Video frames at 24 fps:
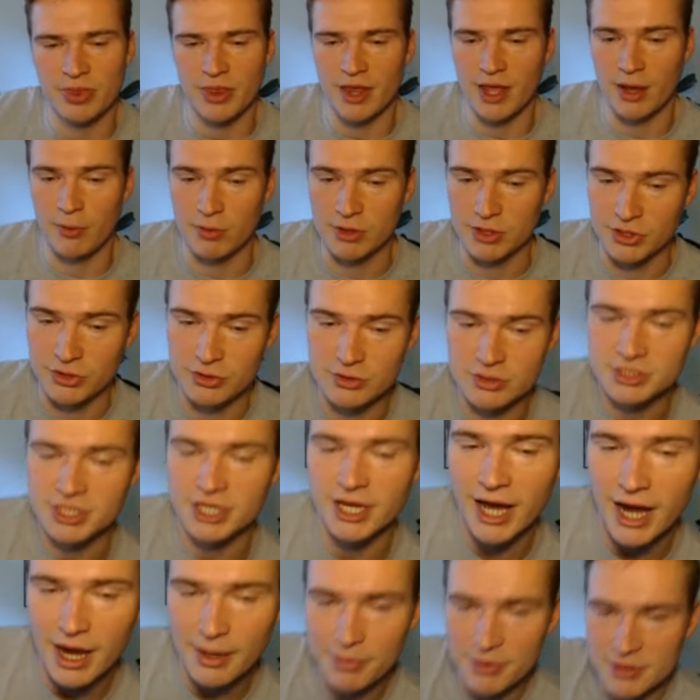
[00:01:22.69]
And what
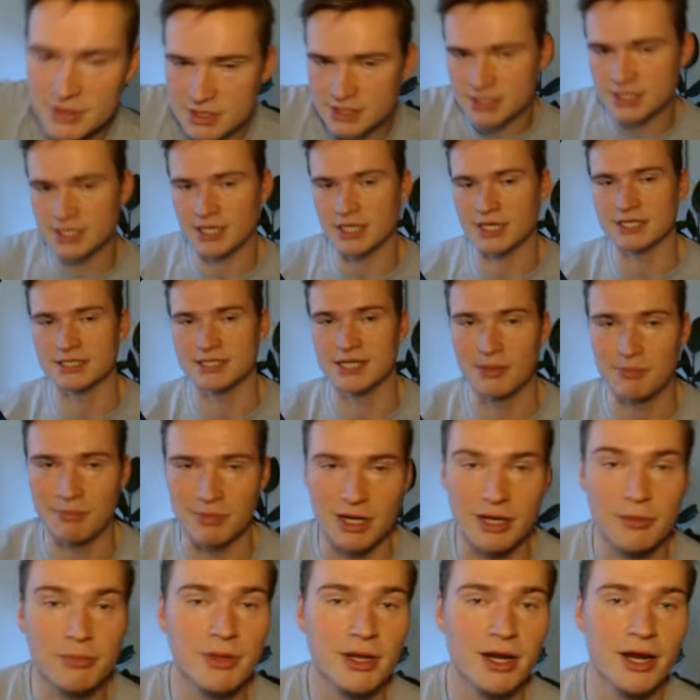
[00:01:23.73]
usually happens is that
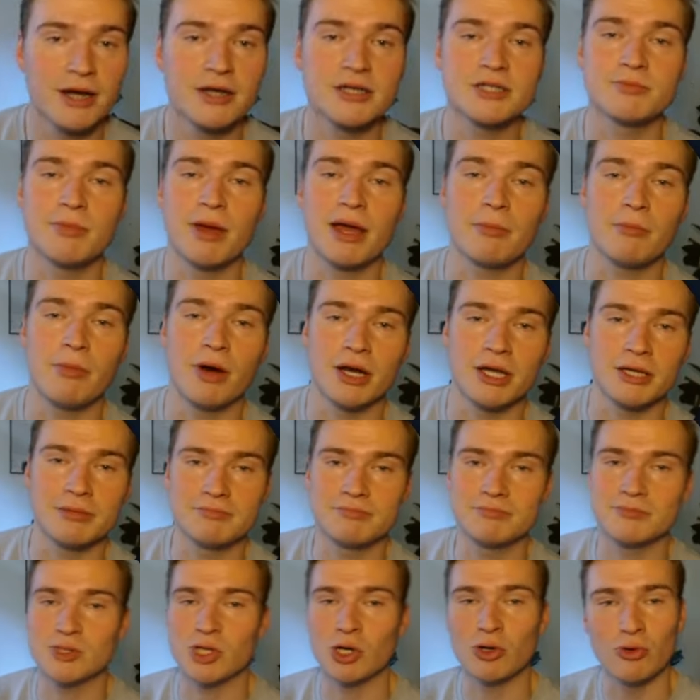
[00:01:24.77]
manipulators make money.
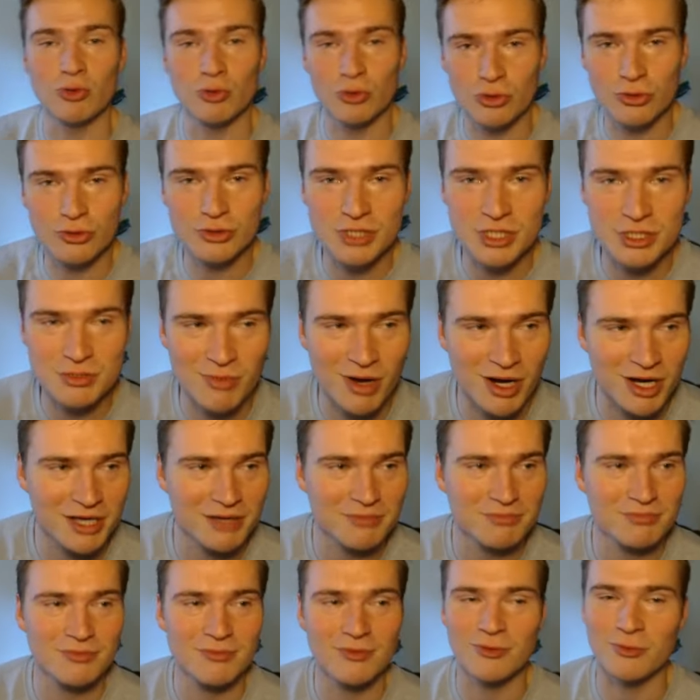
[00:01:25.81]
So who loses
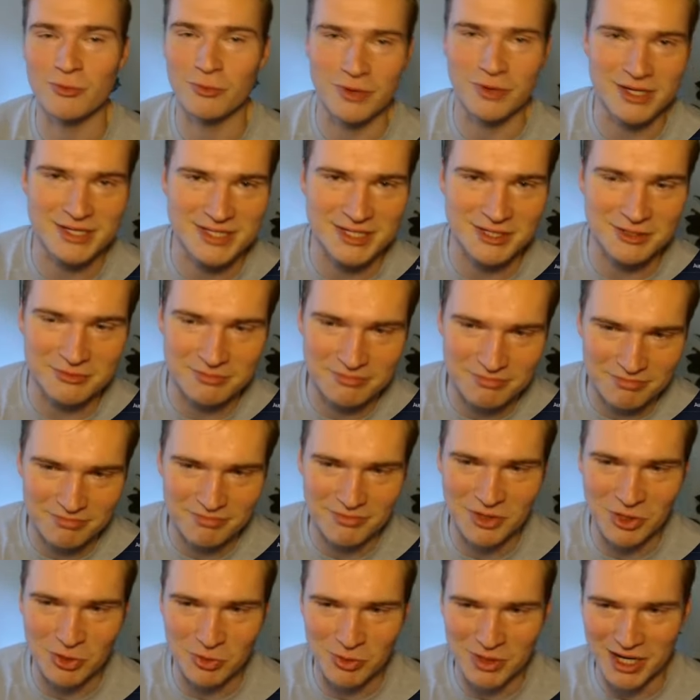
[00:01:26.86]
money? Retail,
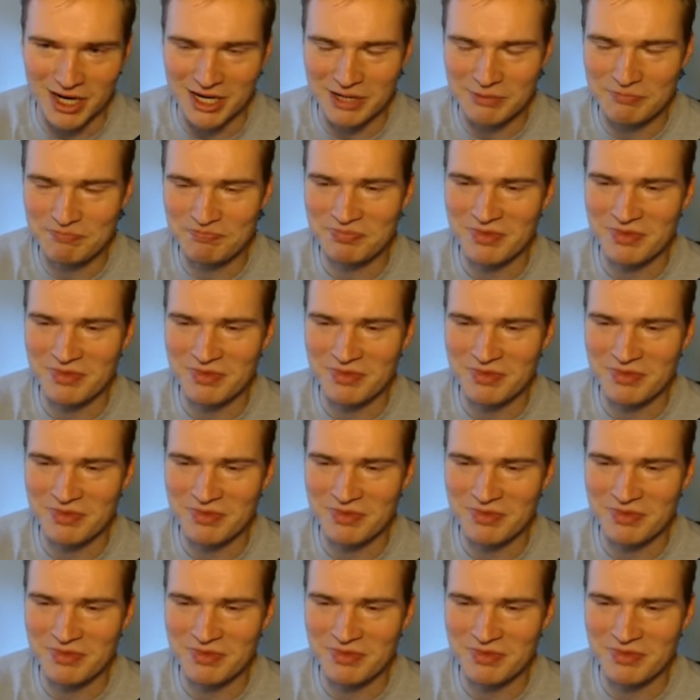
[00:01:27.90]
you and I.